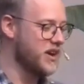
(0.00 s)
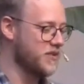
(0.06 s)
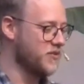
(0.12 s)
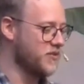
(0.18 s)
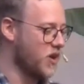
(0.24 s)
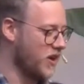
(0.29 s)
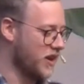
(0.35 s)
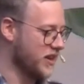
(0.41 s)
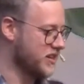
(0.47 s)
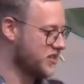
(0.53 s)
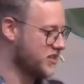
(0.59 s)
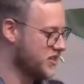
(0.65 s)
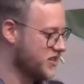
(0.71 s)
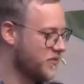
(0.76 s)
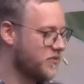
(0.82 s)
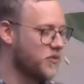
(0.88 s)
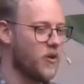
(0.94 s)
of
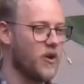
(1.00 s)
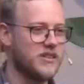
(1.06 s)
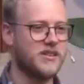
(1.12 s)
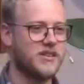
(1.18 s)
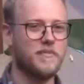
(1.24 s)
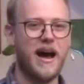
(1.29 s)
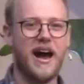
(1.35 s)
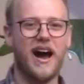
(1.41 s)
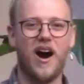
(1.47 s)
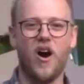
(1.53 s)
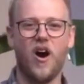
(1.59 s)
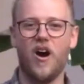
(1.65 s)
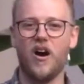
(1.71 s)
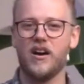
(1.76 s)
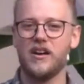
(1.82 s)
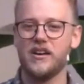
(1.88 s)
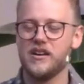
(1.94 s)
knowledge for us about
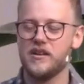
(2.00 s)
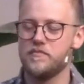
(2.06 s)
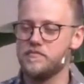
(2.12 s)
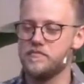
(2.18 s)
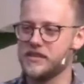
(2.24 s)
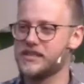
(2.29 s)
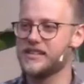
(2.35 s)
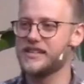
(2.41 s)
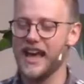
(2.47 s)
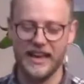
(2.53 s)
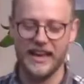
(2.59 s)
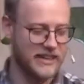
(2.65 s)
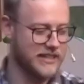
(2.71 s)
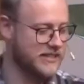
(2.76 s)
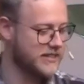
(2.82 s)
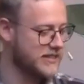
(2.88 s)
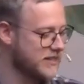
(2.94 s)
our
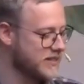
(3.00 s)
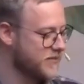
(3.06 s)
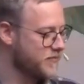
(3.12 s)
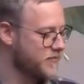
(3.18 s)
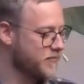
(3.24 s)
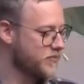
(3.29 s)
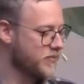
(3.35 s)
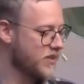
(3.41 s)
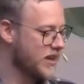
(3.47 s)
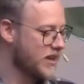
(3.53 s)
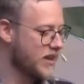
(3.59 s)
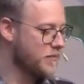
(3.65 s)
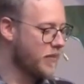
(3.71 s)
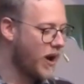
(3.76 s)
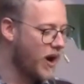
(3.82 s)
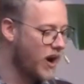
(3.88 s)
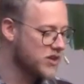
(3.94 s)
mistakes,
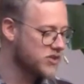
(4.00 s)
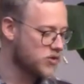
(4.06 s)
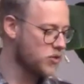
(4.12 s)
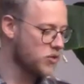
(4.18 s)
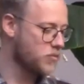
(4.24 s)
past or